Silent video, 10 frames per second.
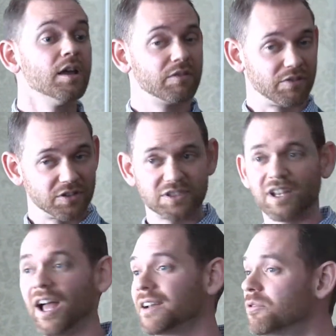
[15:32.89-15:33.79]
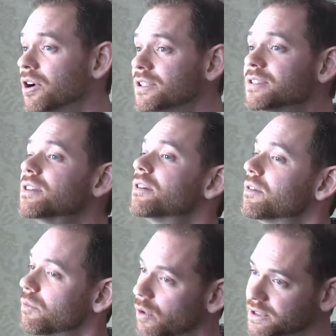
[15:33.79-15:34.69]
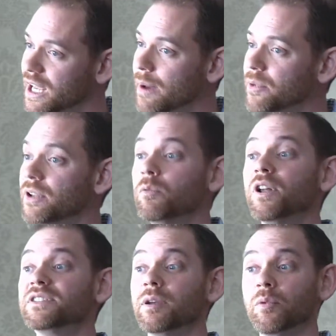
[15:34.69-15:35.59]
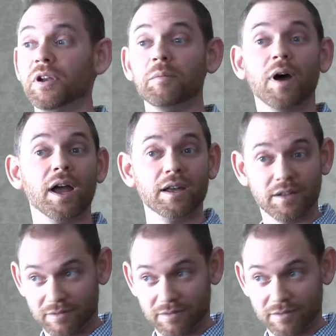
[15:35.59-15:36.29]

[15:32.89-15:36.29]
First slide was what's happening when someone in my